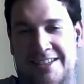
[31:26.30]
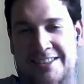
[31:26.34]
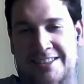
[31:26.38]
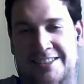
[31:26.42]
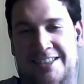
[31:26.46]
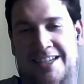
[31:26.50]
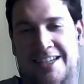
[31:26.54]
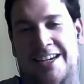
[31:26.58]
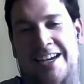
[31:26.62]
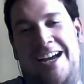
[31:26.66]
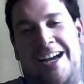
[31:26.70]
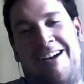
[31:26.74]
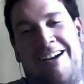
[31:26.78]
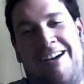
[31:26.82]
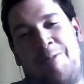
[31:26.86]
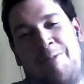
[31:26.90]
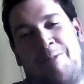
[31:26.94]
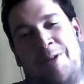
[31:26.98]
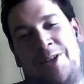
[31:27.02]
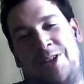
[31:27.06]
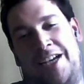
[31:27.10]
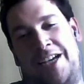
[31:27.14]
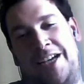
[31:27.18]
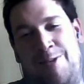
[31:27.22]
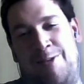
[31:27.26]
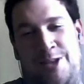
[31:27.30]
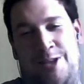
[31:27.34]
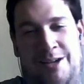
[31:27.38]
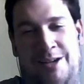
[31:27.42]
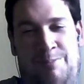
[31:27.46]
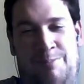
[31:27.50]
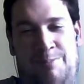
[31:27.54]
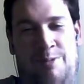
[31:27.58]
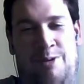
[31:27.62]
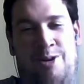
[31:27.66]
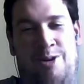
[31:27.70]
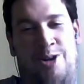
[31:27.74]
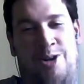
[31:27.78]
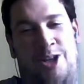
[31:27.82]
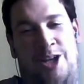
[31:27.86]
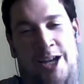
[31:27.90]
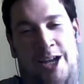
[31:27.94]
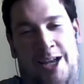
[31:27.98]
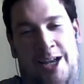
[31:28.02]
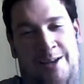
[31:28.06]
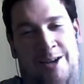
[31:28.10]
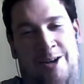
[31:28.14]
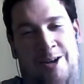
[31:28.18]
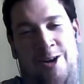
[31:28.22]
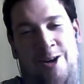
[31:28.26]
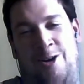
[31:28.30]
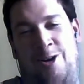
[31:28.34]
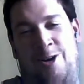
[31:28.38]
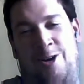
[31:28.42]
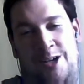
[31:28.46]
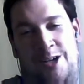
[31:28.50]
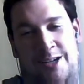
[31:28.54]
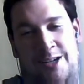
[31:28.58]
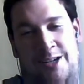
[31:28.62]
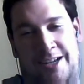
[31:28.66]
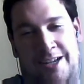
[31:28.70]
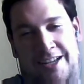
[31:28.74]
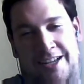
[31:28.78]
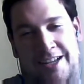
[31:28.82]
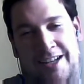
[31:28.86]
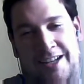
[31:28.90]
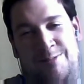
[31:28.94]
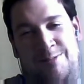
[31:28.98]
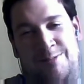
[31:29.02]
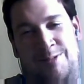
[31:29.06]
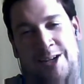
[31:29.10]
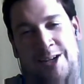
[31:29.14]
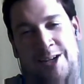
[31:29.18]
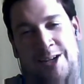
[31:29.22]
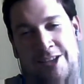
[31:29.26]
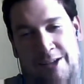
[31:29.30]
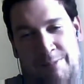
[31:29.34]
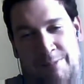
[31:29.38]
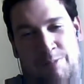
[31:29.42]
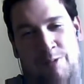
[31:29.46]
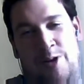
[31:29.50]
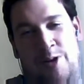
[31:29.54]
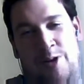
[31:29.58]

See, now I'm wishing I would have done more like current decades where I could like